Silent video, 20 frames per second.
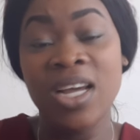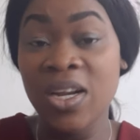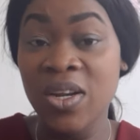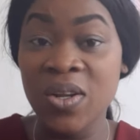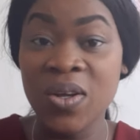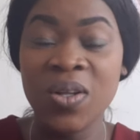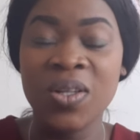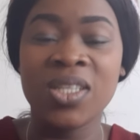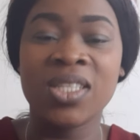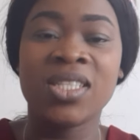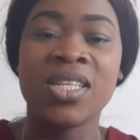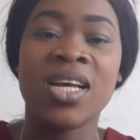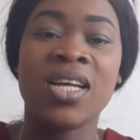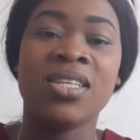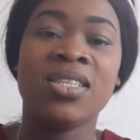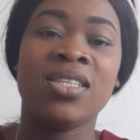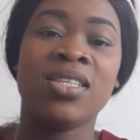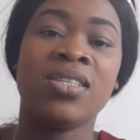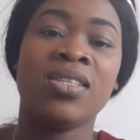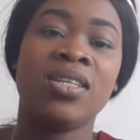Do you
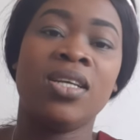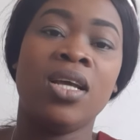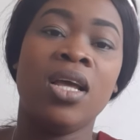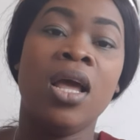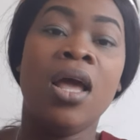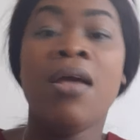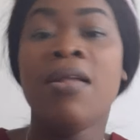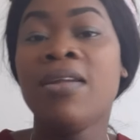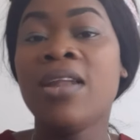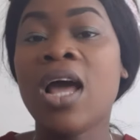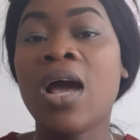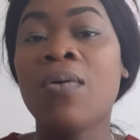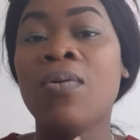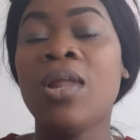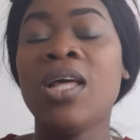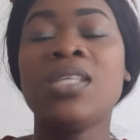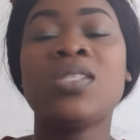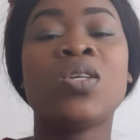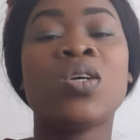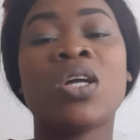understand? Now
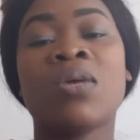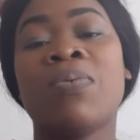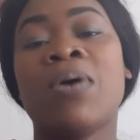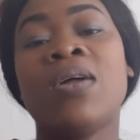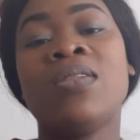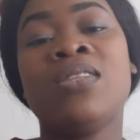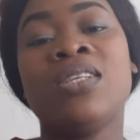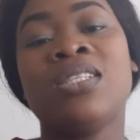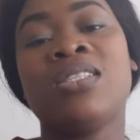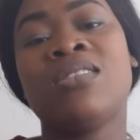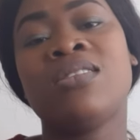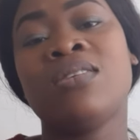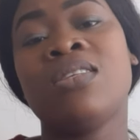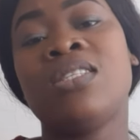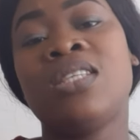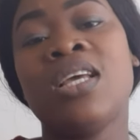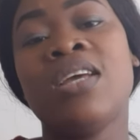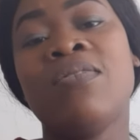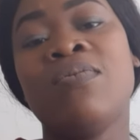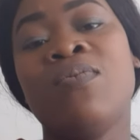let's talk about this. You
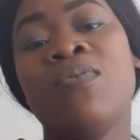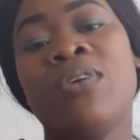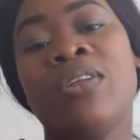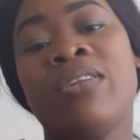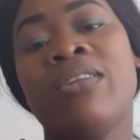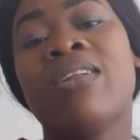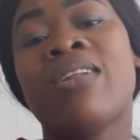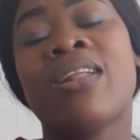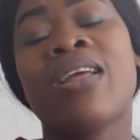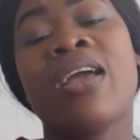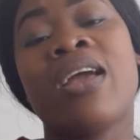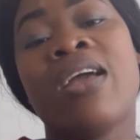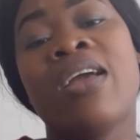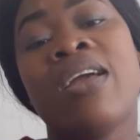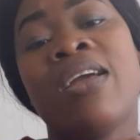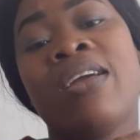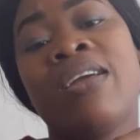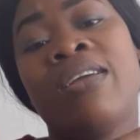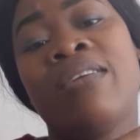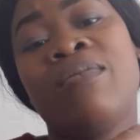say
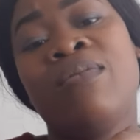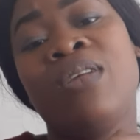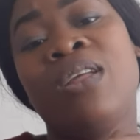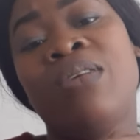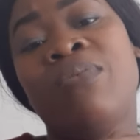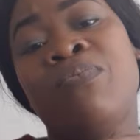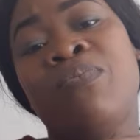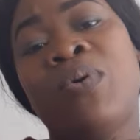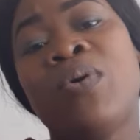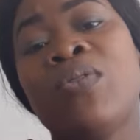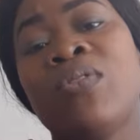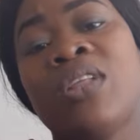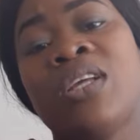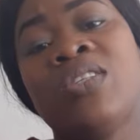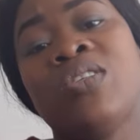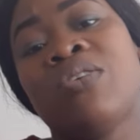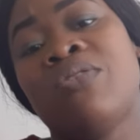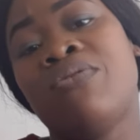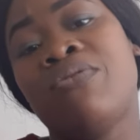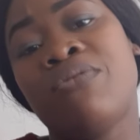a
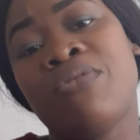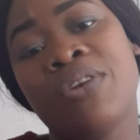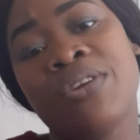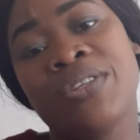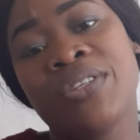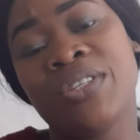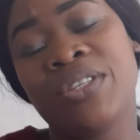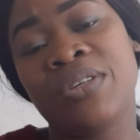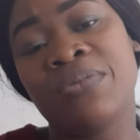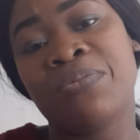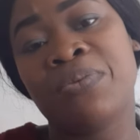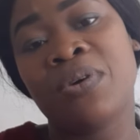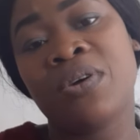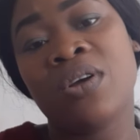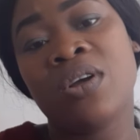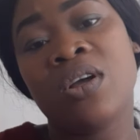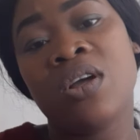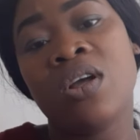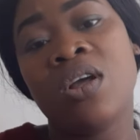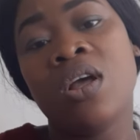bondage of friendship.
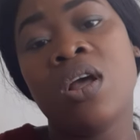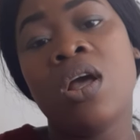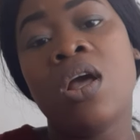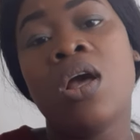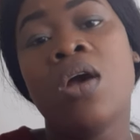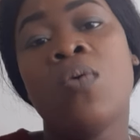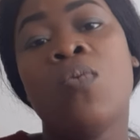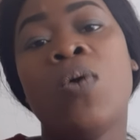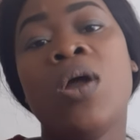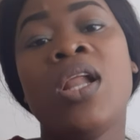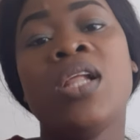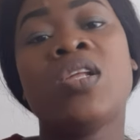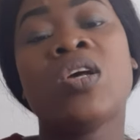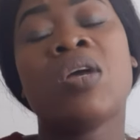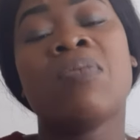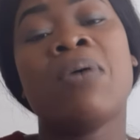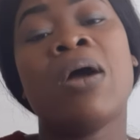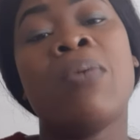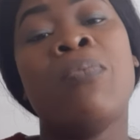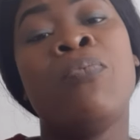When they talk
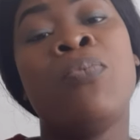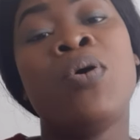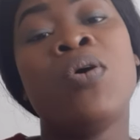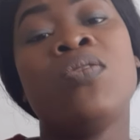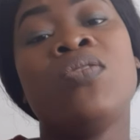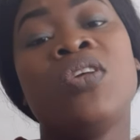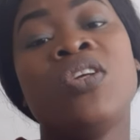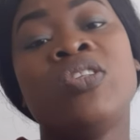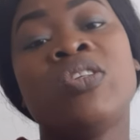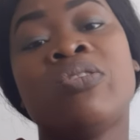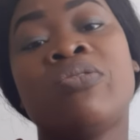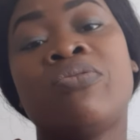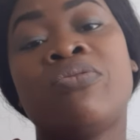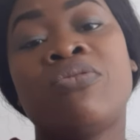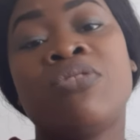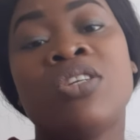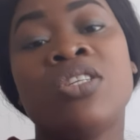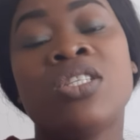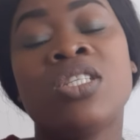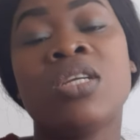about bondage of
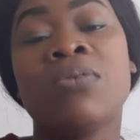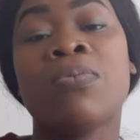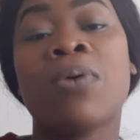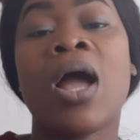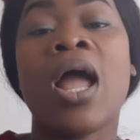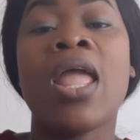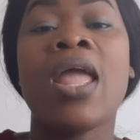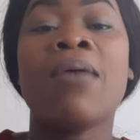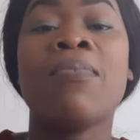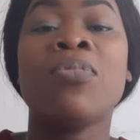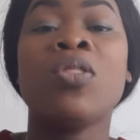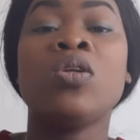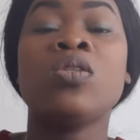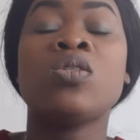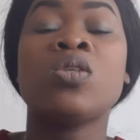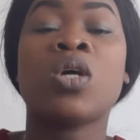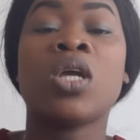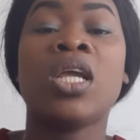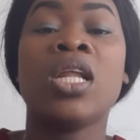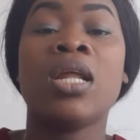friendship, I am not
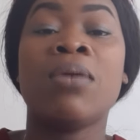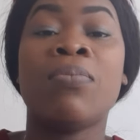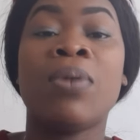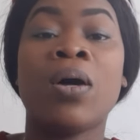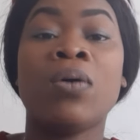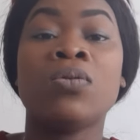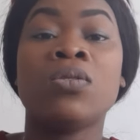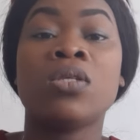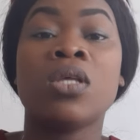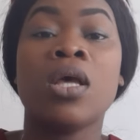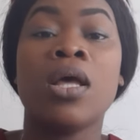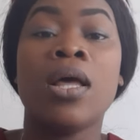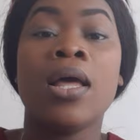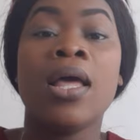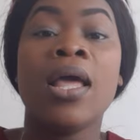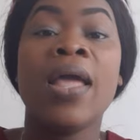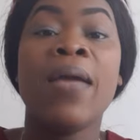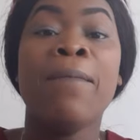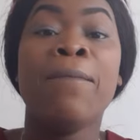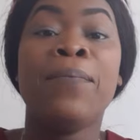talking about
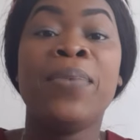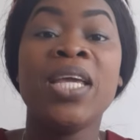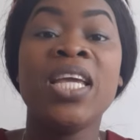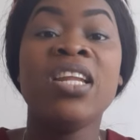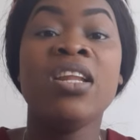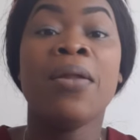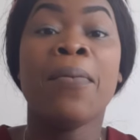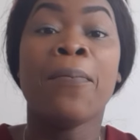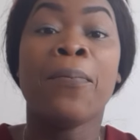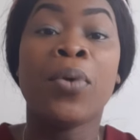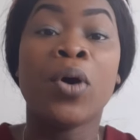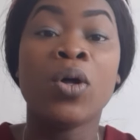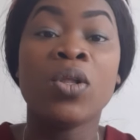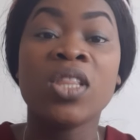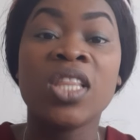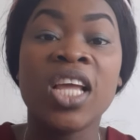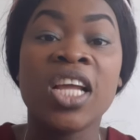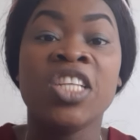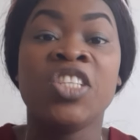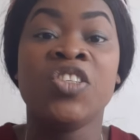being in
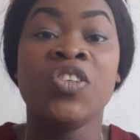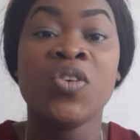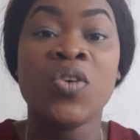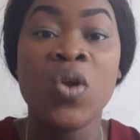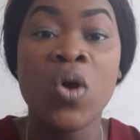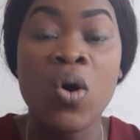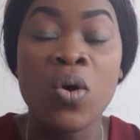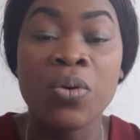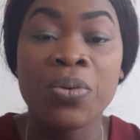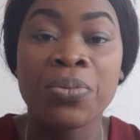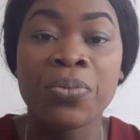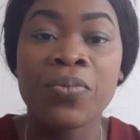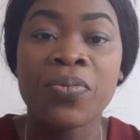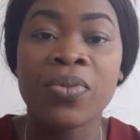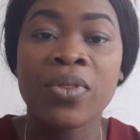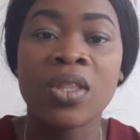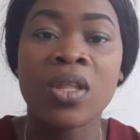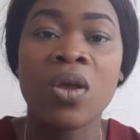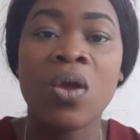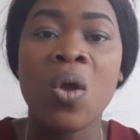bondage. No.
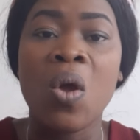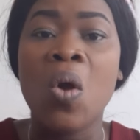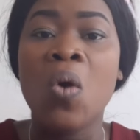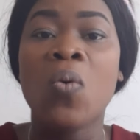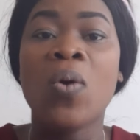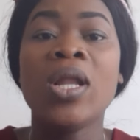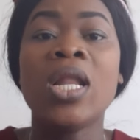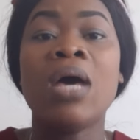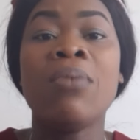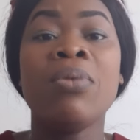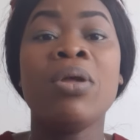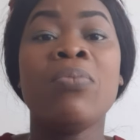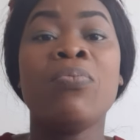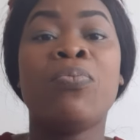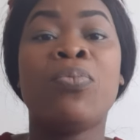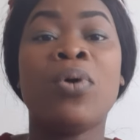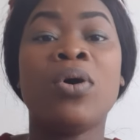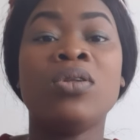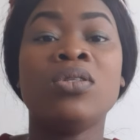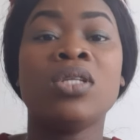When I mean
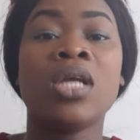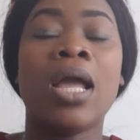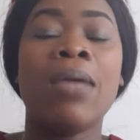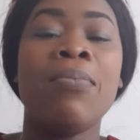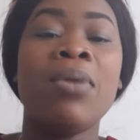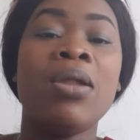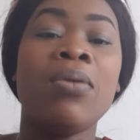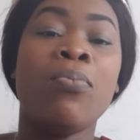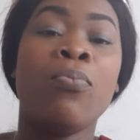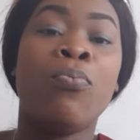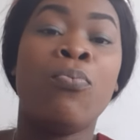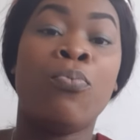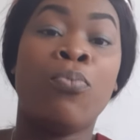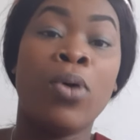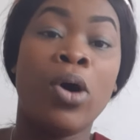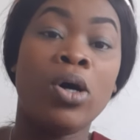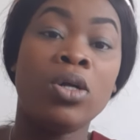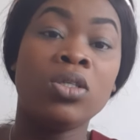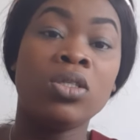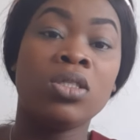bond, I mean
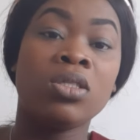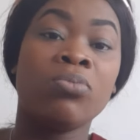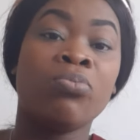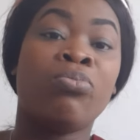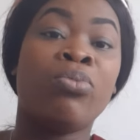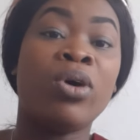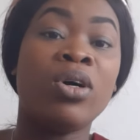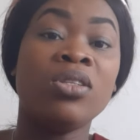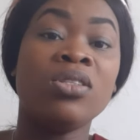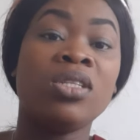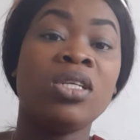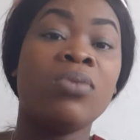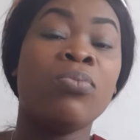bond